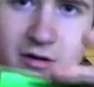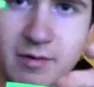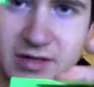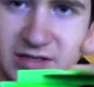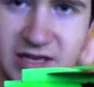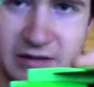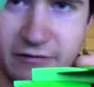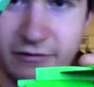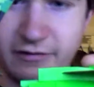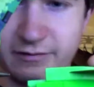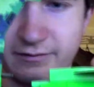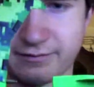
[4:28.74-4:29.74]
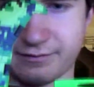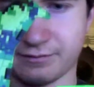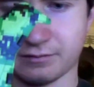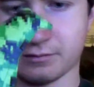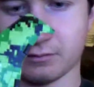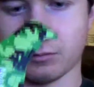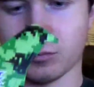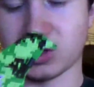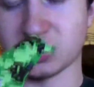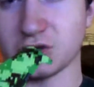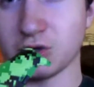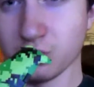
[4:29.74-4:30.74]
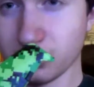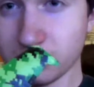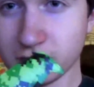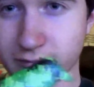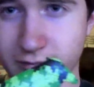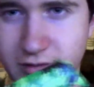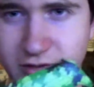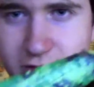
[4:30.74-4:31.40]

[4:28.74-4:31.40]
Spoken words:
a bit stiff, which is good. It means